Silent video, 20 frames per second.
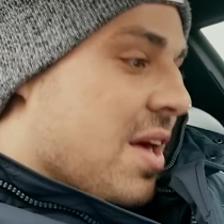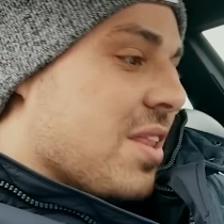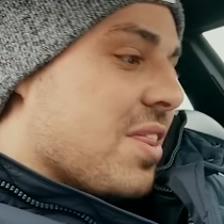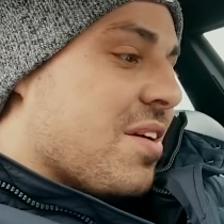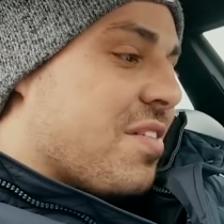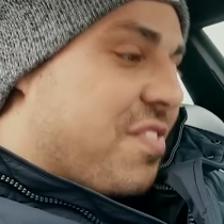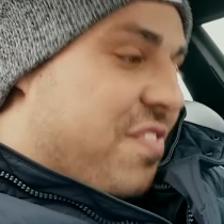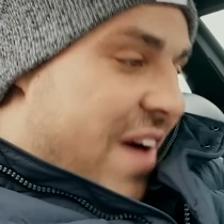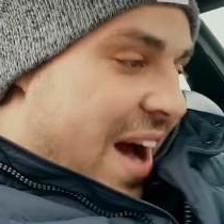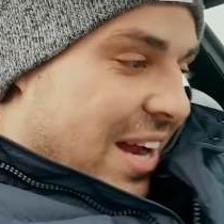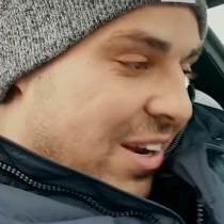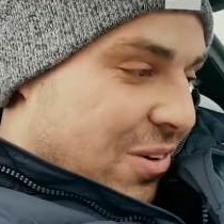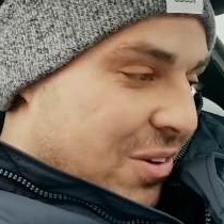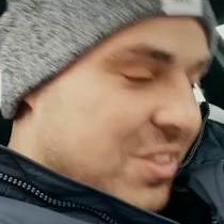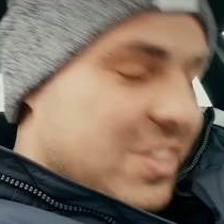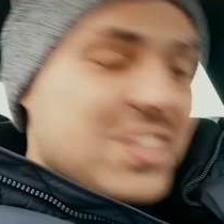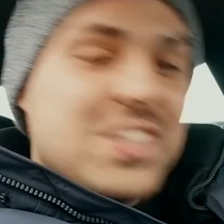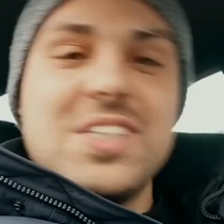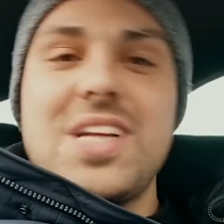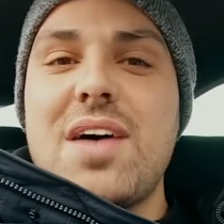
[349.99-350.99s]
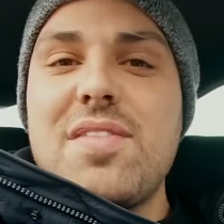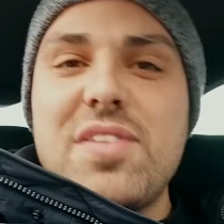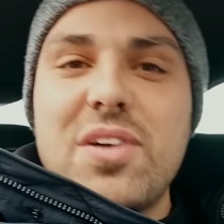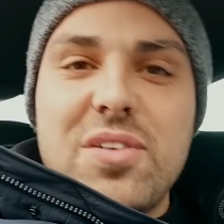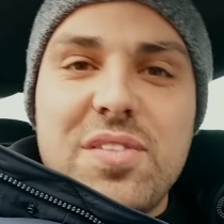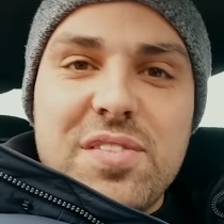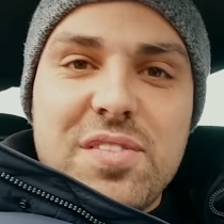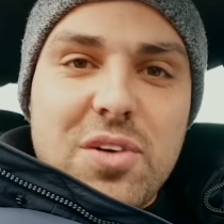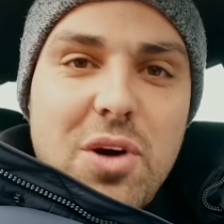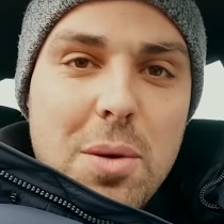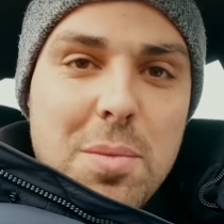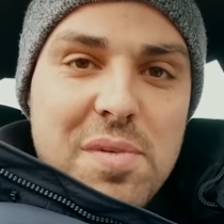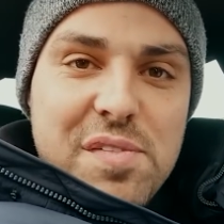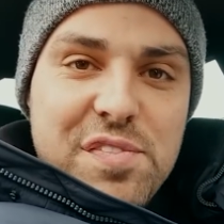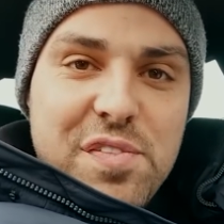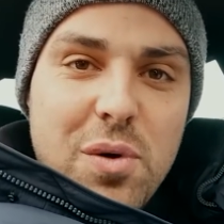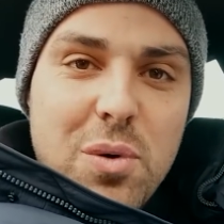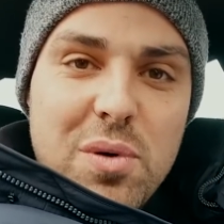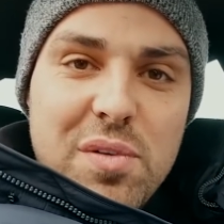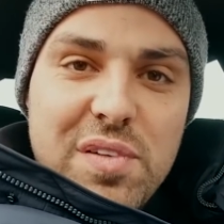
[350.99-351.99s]
The Vanos is another common
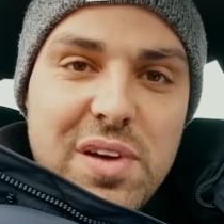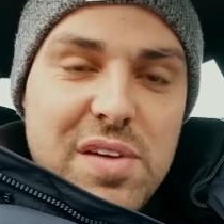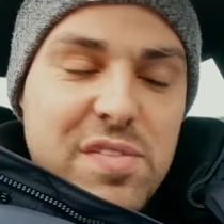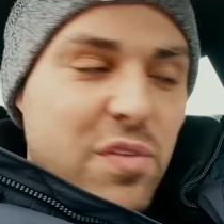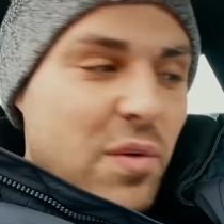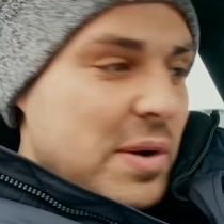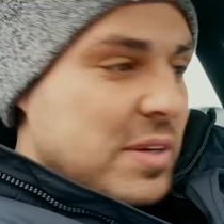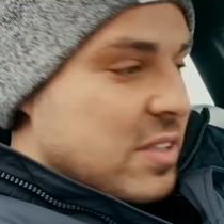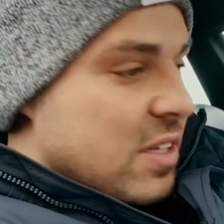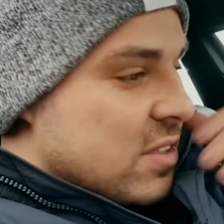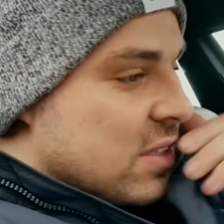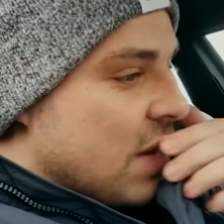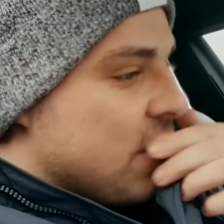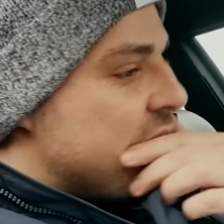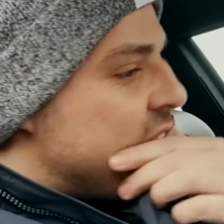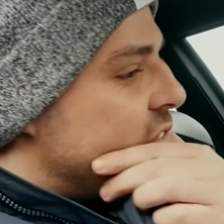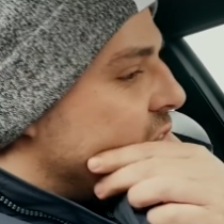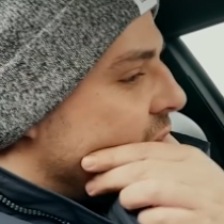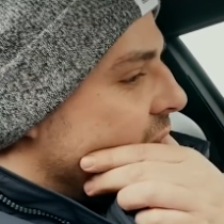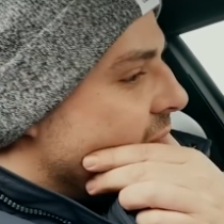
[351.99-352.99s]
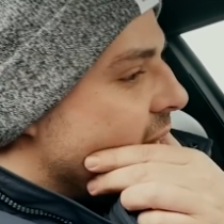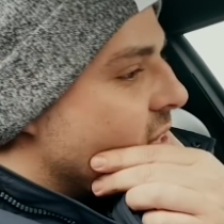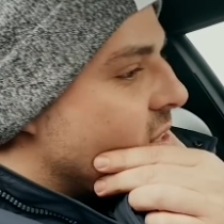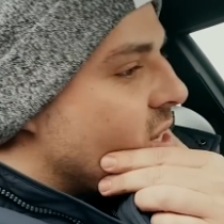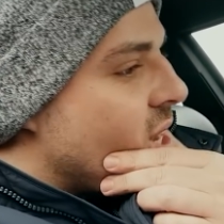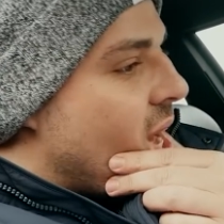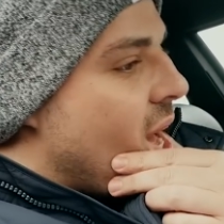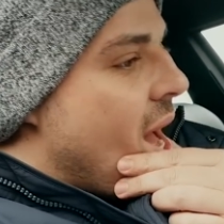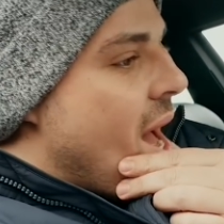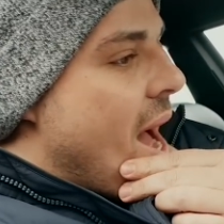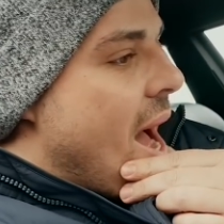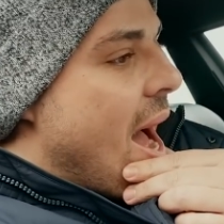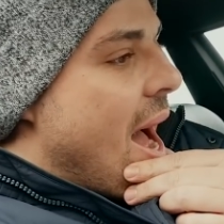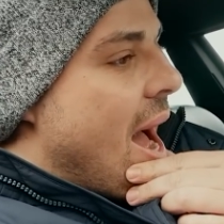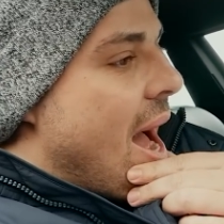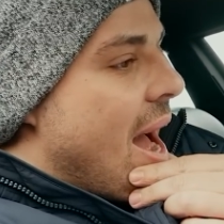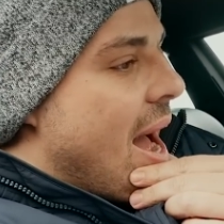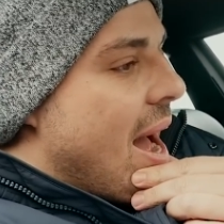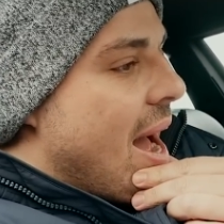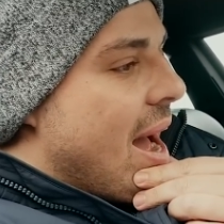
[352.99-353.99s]
fault with E46 M3s.
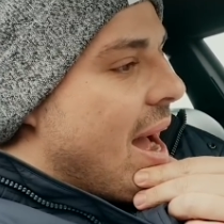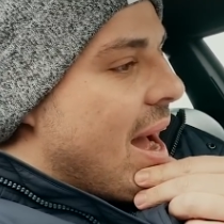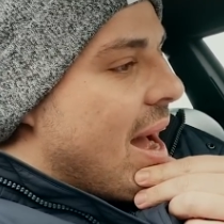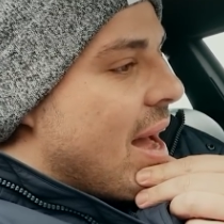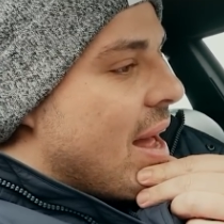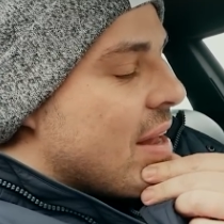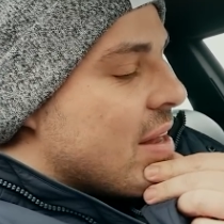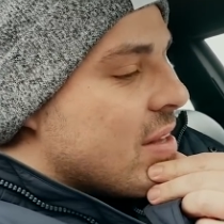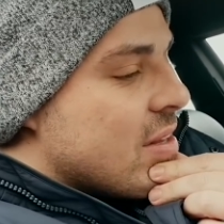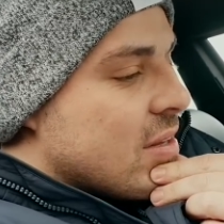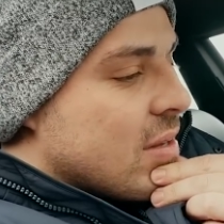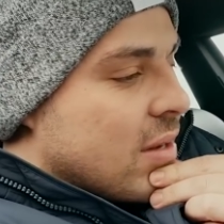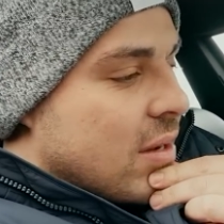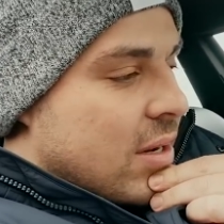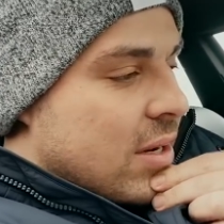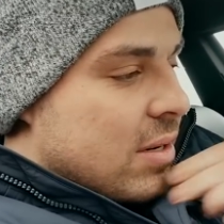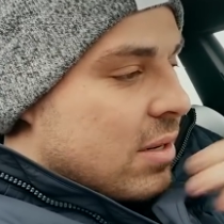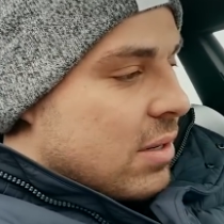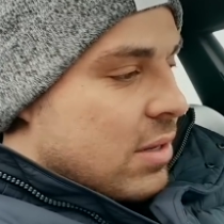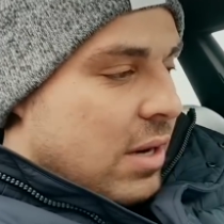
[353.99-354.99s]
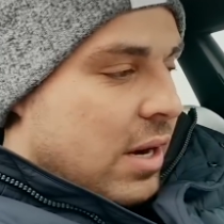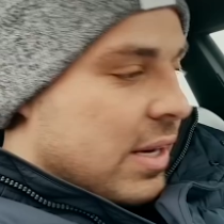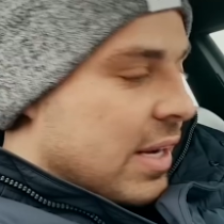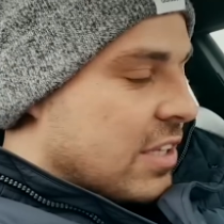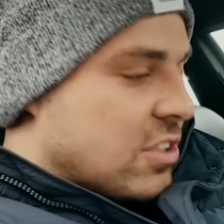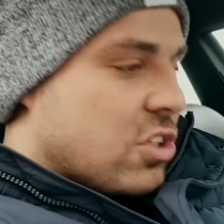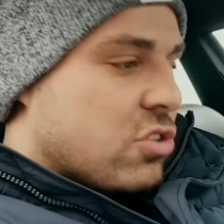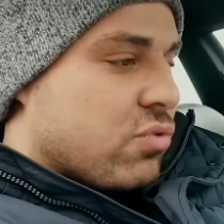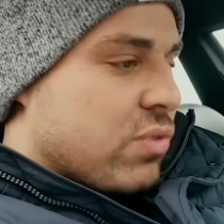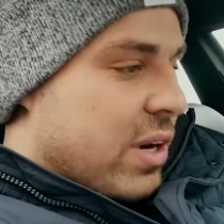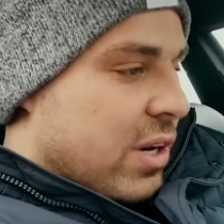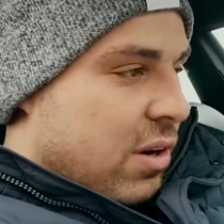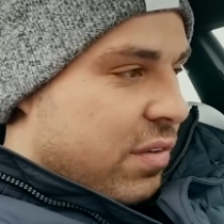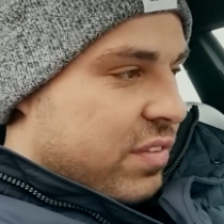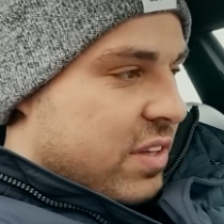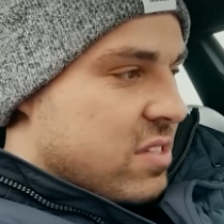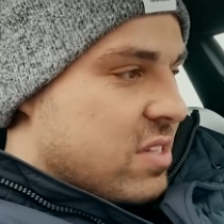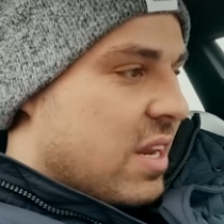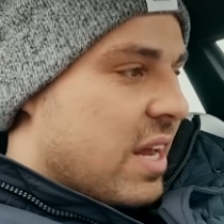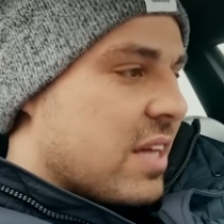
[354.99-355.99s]
And look, let's just reel off
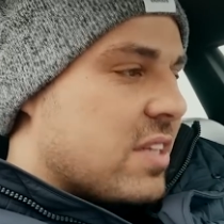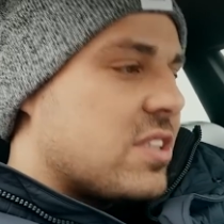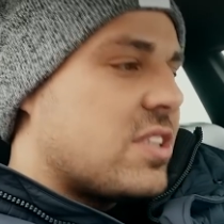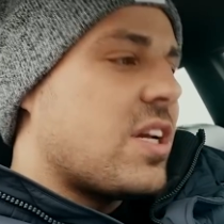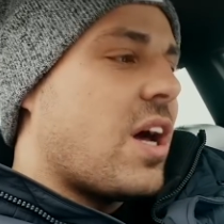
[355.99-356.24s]
this list.